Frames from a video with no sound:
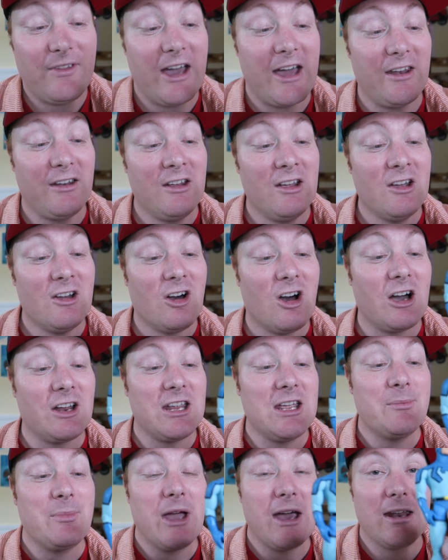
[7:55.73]
that on
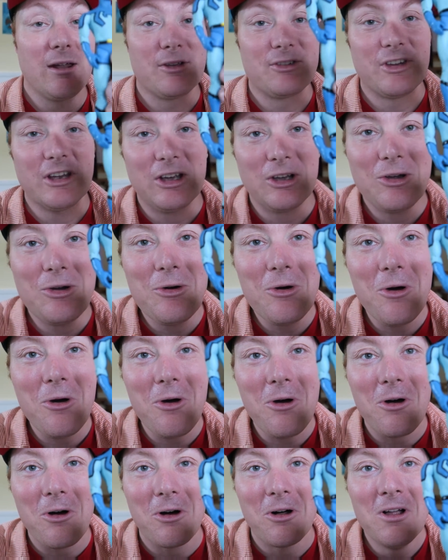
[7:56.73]
eBay and I was like,
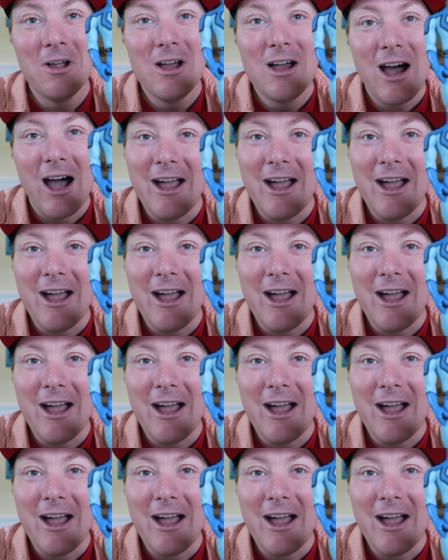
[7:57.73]
cool,